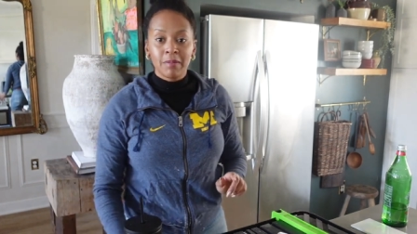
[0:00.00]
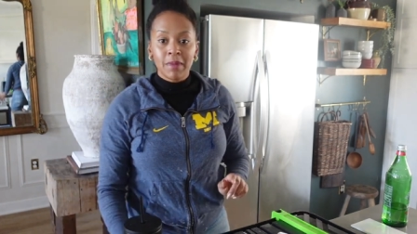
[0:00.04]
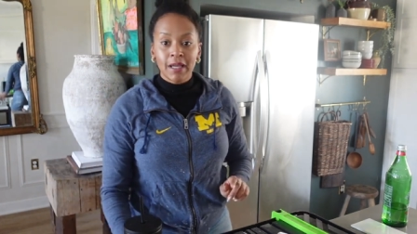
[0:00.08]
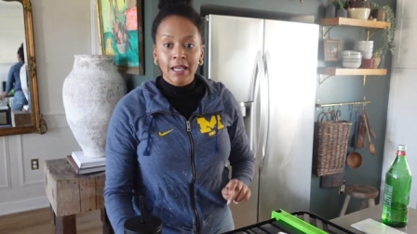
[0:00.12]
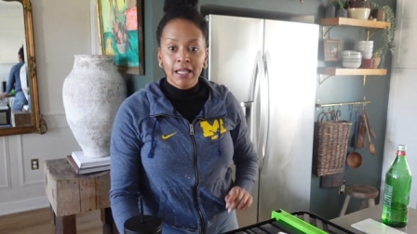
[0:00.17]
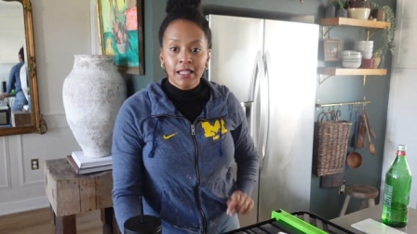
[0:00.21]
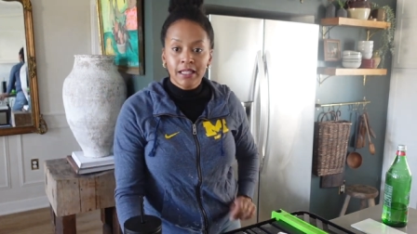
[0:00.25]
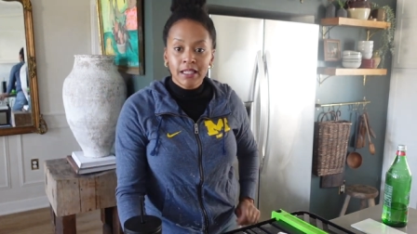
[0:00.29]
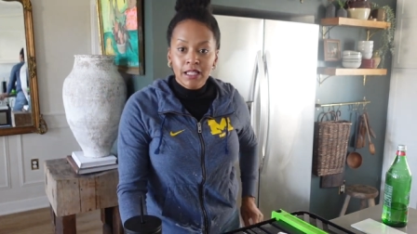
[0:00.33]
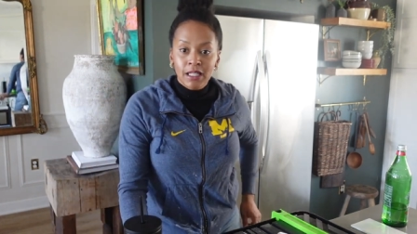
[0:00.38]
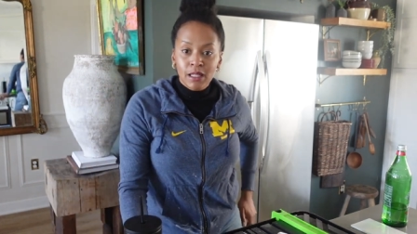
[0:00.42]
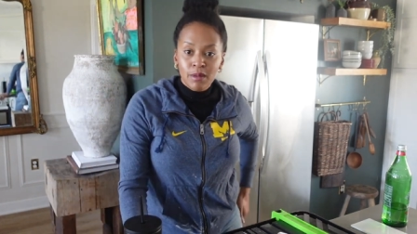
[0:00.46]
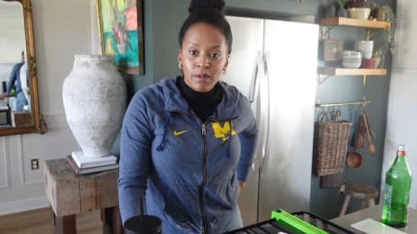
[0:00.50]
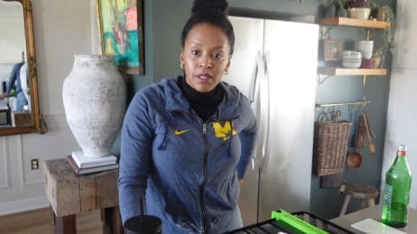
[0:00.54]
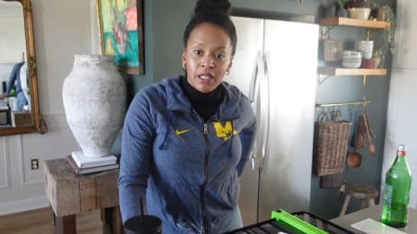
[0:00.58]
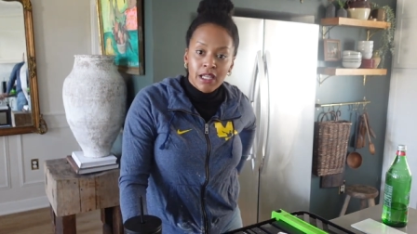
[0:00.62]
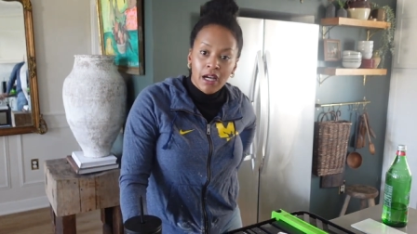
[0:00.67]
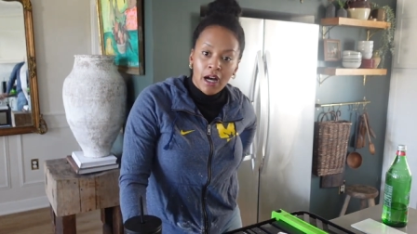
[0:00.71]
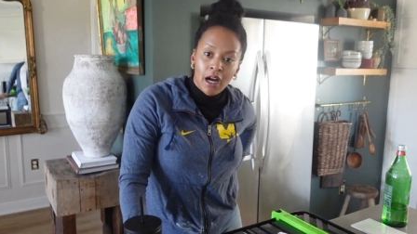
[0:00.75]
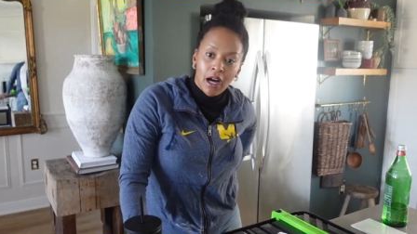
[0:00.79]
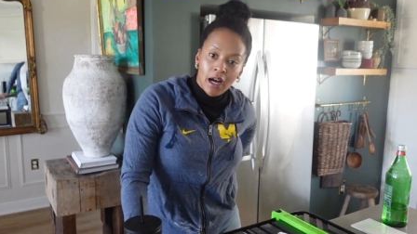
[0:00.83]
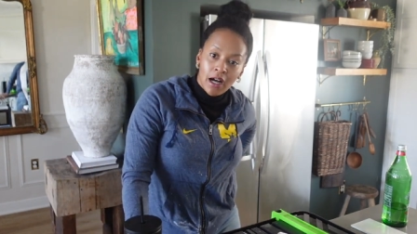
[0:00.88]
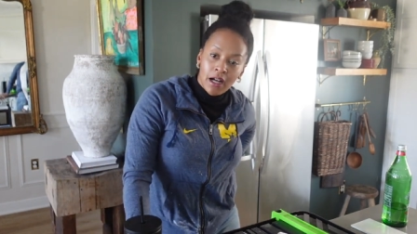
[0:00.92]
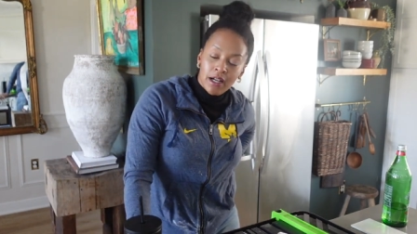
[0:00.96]
mainly
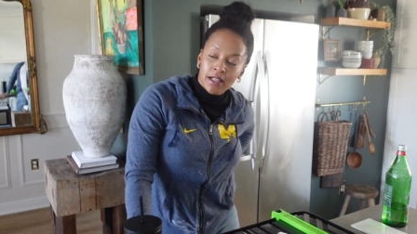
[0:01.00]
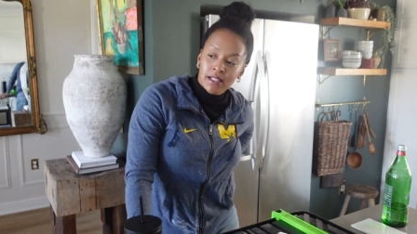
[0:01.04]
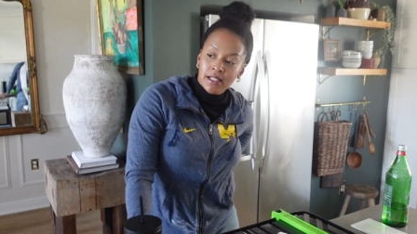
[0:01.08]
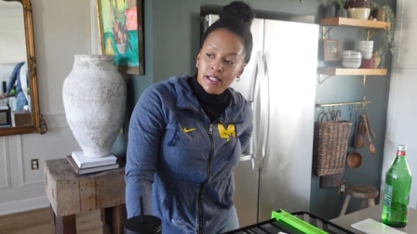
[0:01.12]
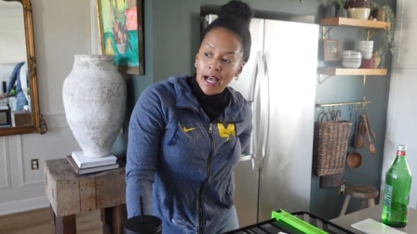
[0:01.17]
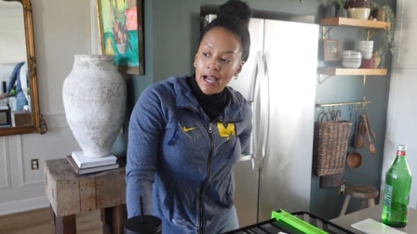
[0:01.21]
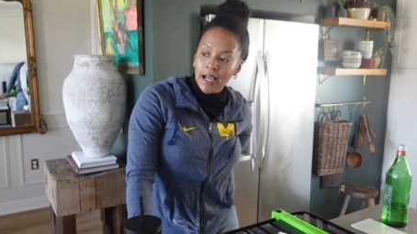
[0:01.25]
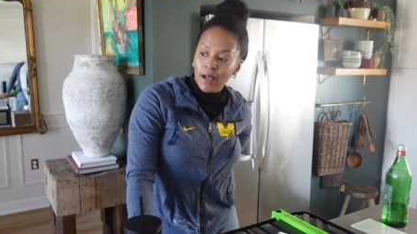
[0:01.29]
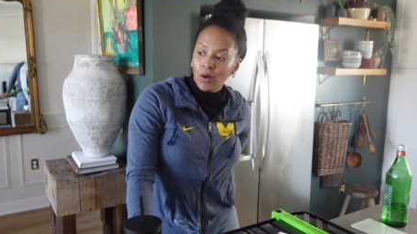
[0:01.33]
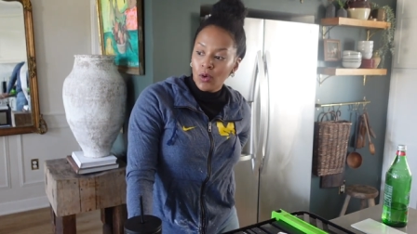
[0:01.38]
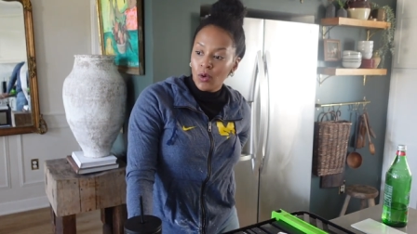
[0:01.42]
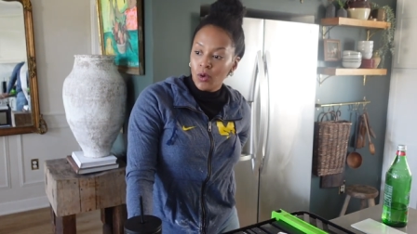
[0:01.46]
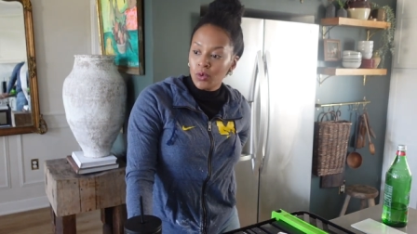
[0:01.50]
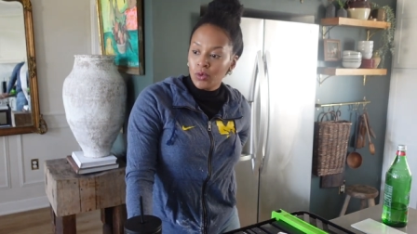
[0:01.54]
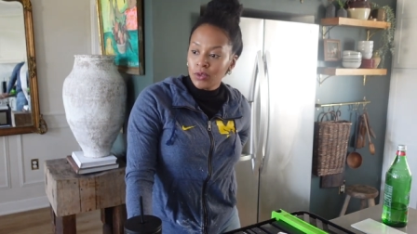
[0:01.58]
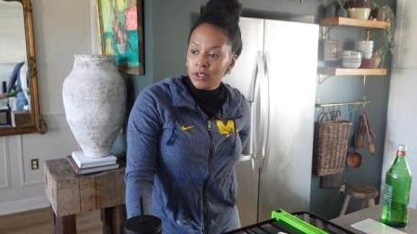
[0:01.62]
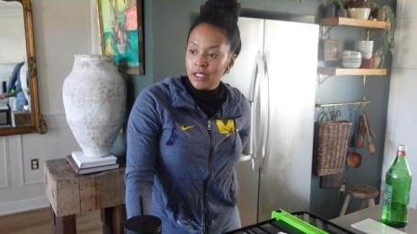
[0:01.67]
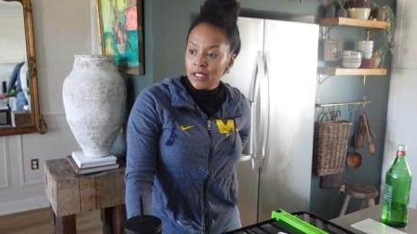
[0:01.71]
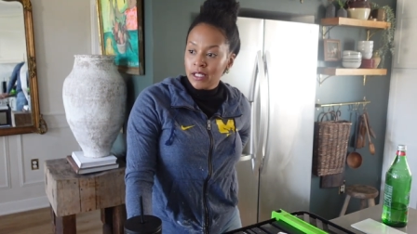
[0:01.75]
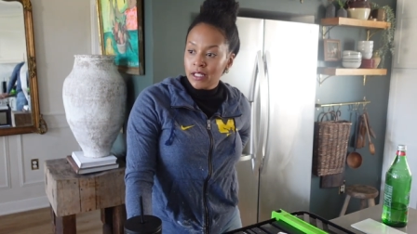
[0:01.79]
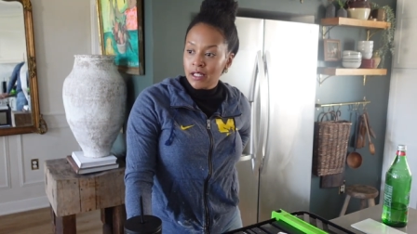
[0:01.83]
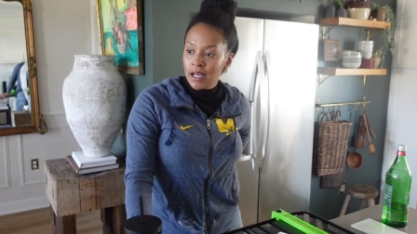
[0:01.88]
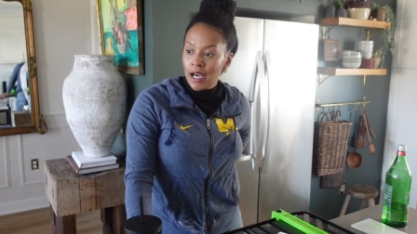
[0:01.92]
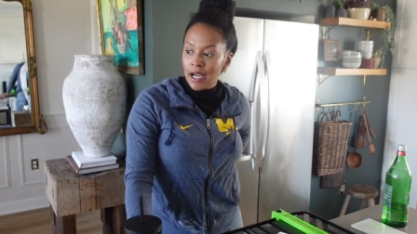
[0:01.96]
because I
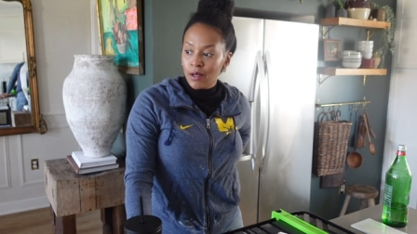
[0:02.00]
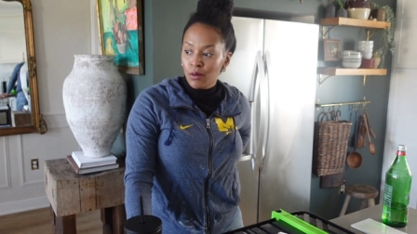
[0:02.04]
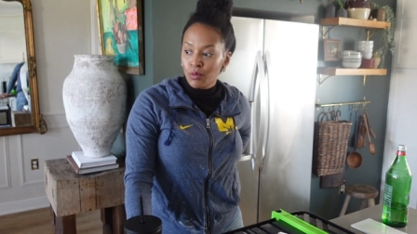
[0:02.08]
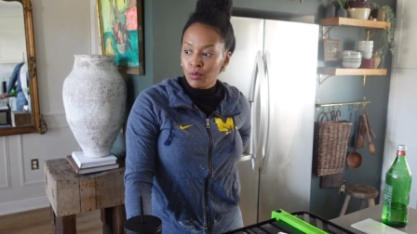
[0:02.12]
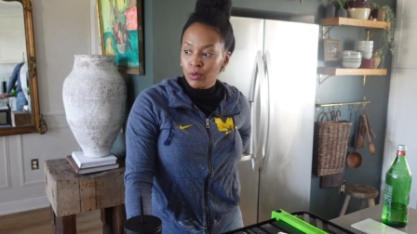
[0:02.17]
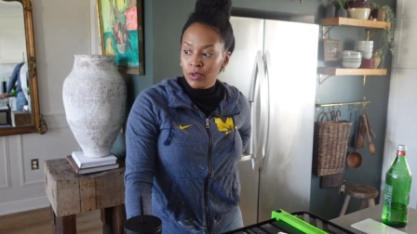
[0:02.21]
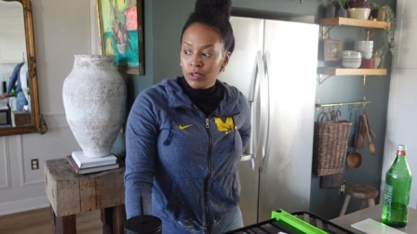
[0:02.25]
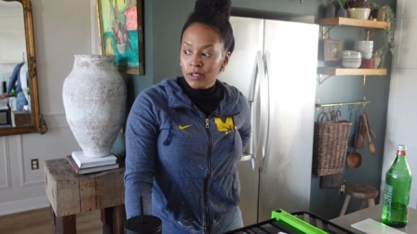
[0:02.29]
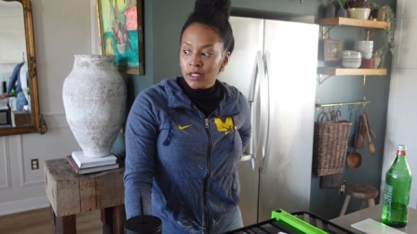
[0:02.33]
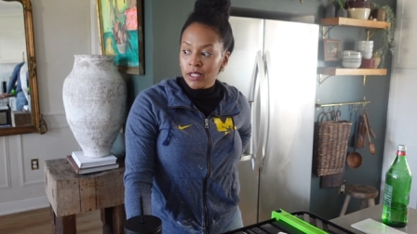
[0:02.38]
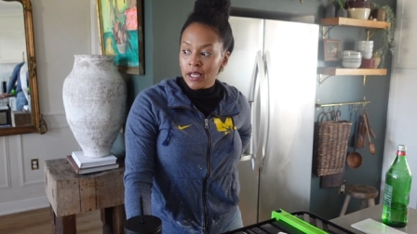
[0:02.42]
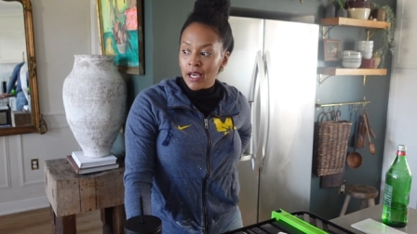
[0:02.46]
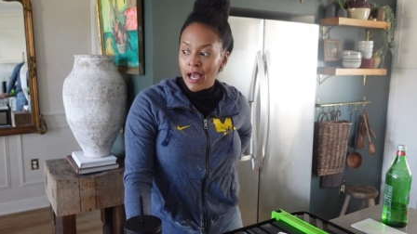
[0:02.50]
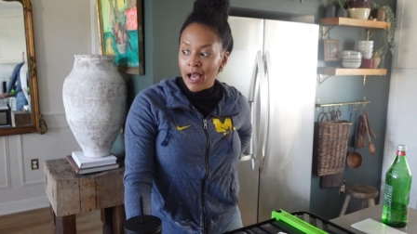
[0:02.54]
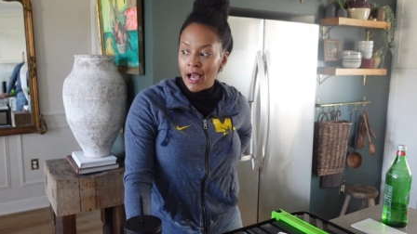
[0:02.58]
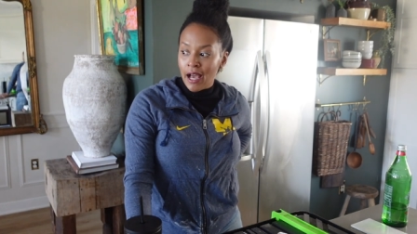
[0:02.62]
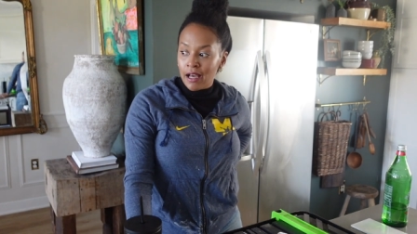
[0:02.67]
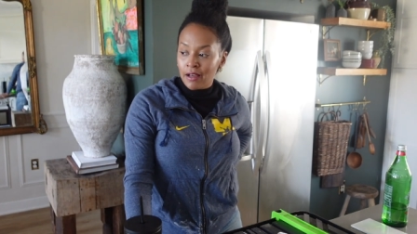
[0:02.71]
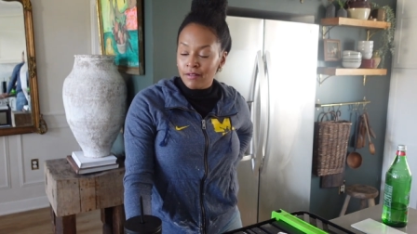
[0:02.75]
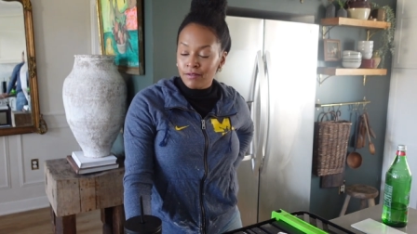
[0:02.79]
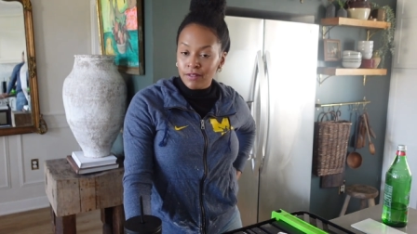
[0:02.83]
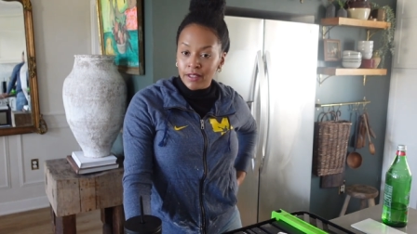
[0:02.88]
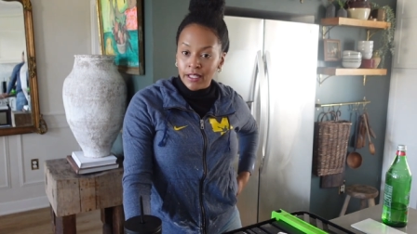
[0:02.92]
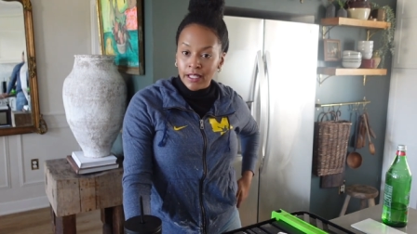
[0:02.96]
only, I really
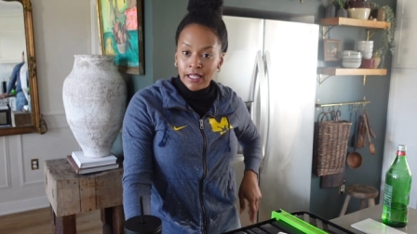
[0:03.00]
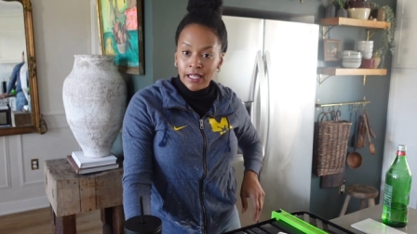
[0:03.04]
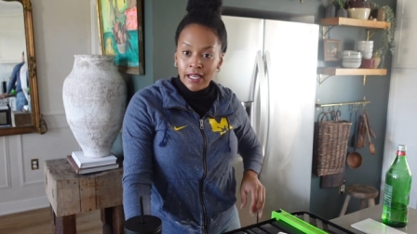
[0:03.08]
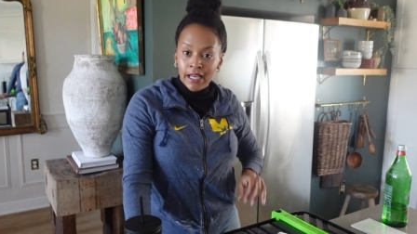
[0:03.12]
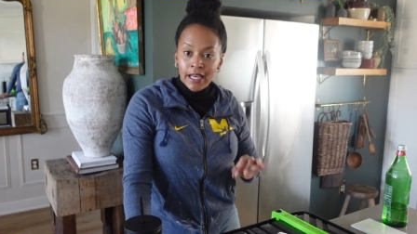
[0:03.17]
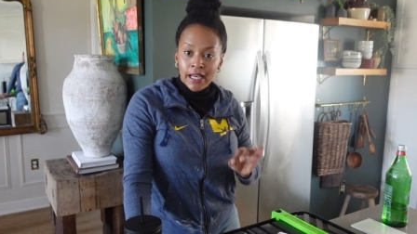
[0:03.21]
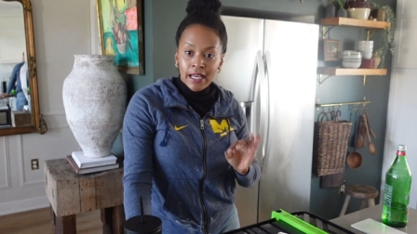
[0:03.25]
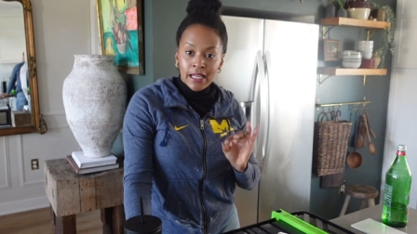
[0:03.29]
have like